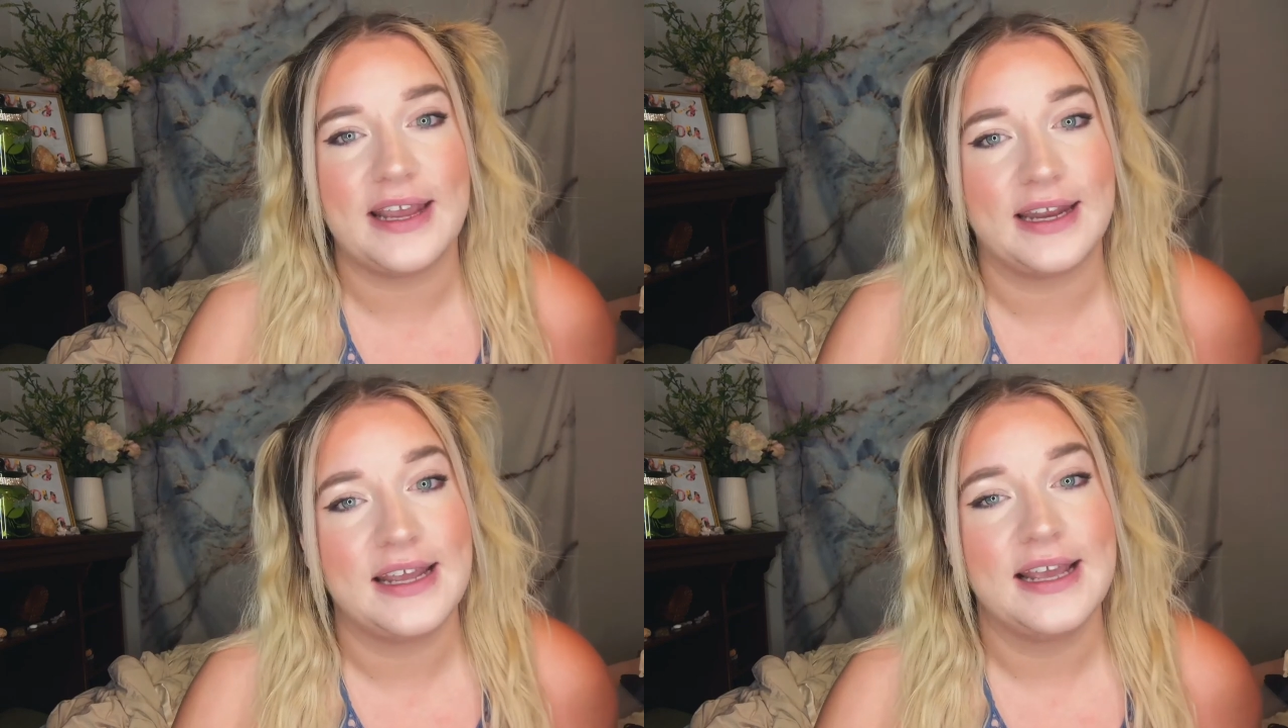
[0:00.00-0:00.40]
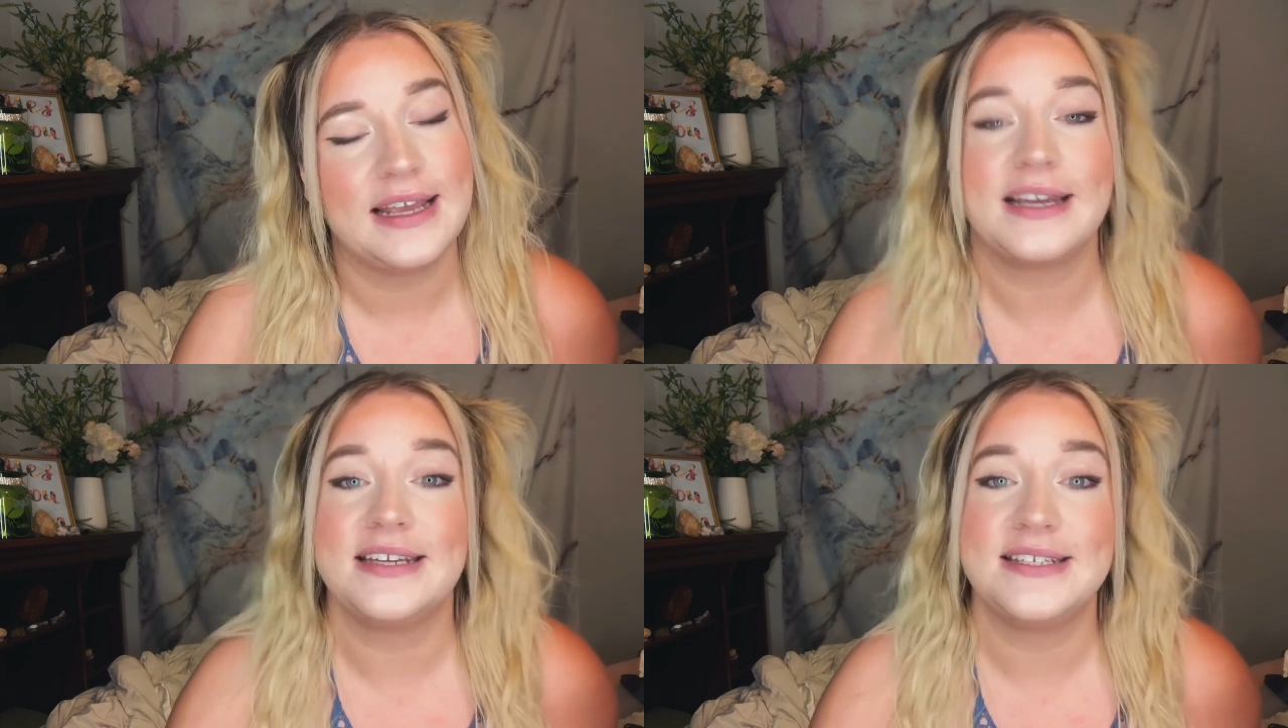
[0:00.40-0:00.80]
and
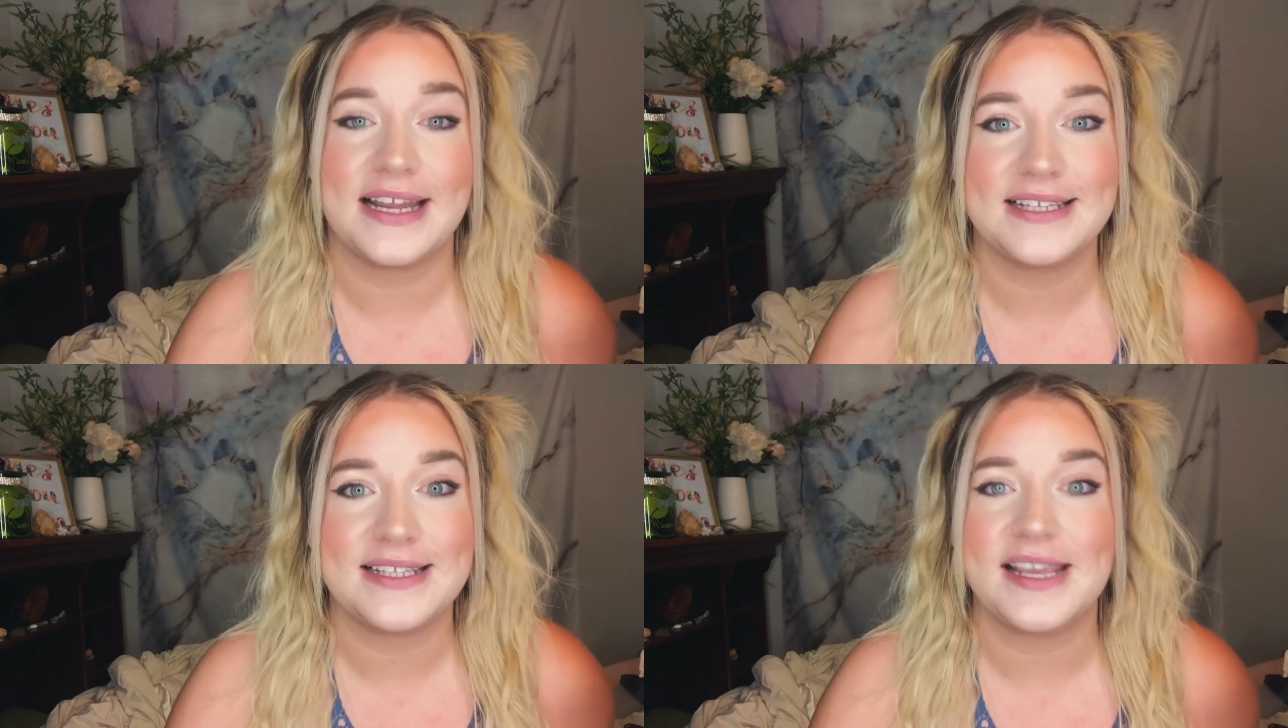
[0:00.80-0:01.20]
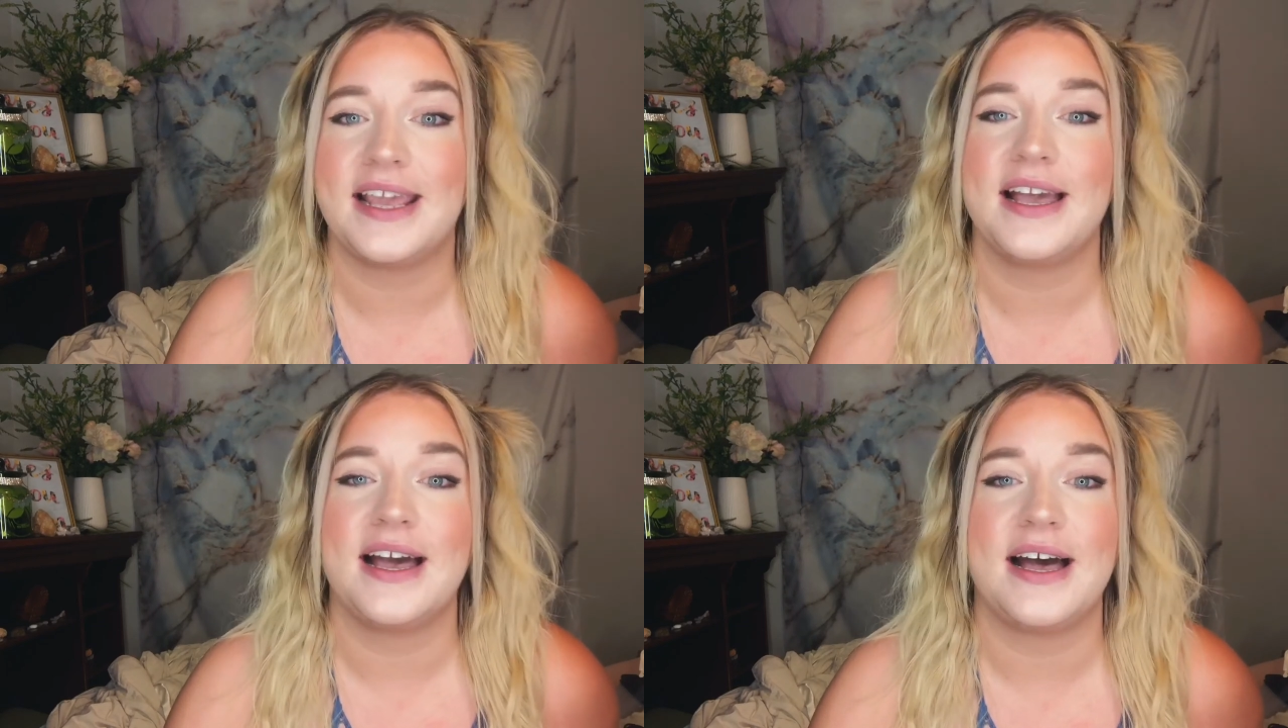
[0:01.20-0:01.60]

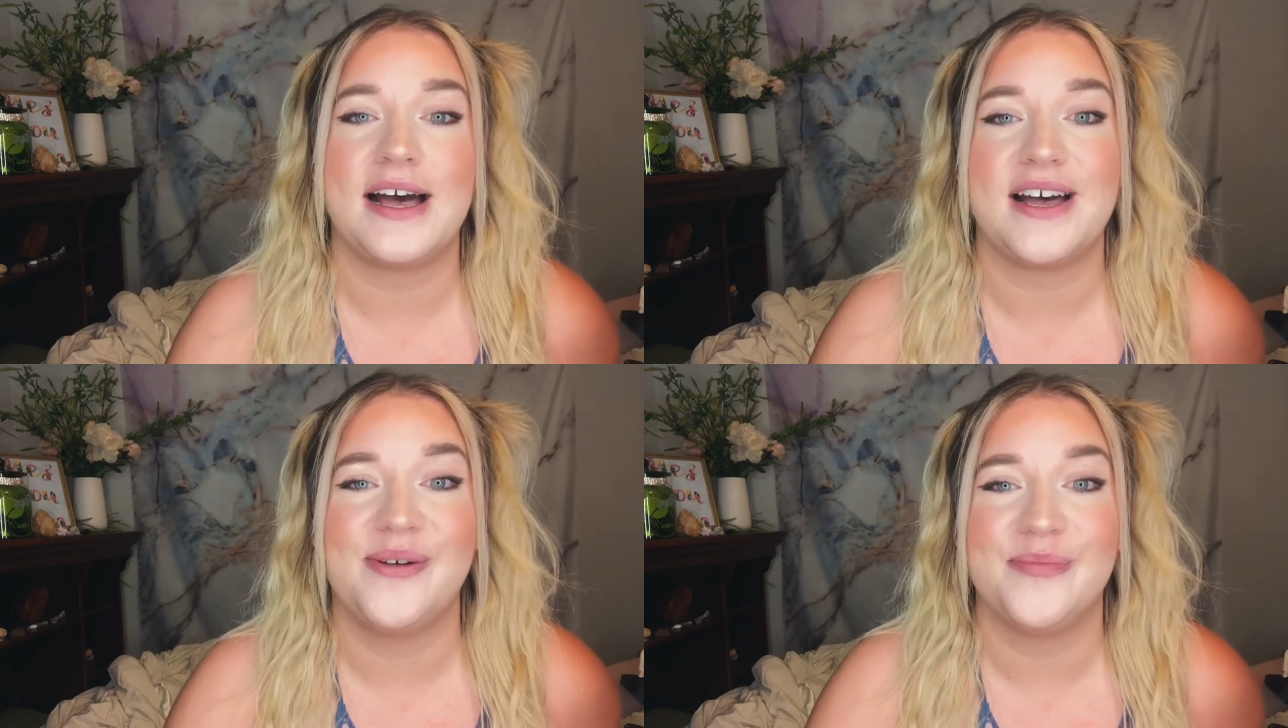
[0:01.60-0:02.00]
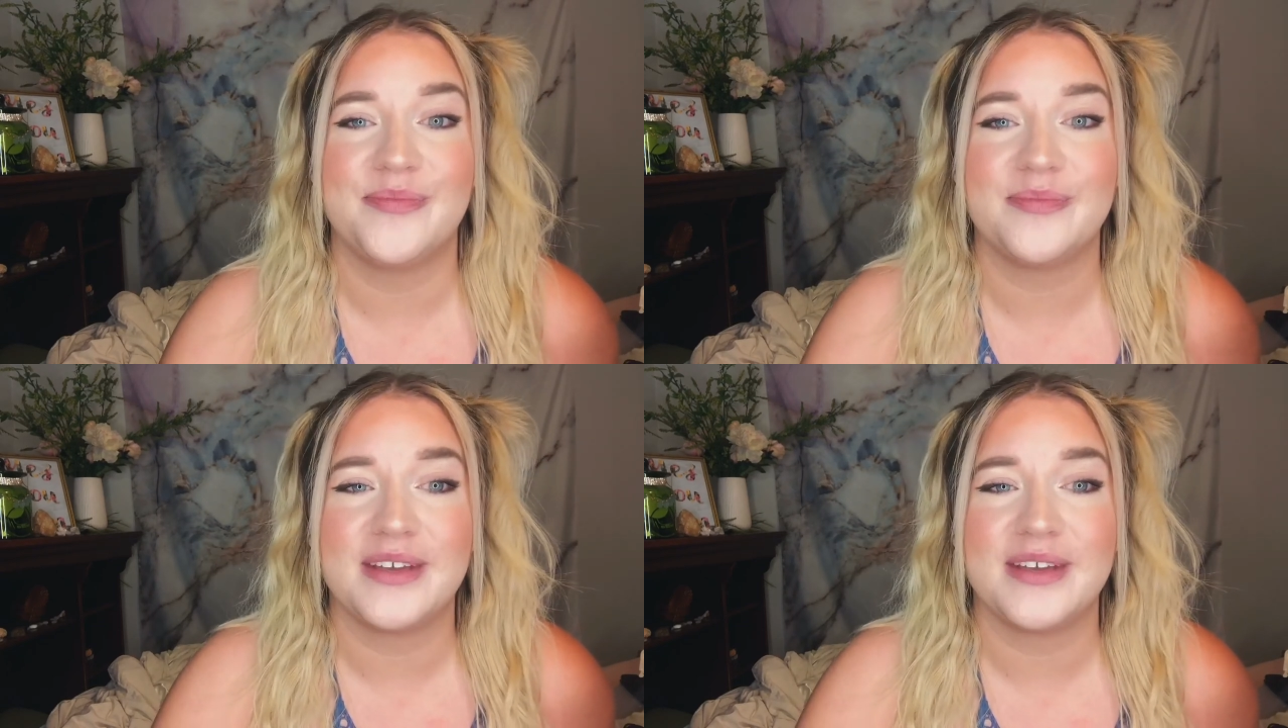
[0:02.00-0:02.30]
condensing um,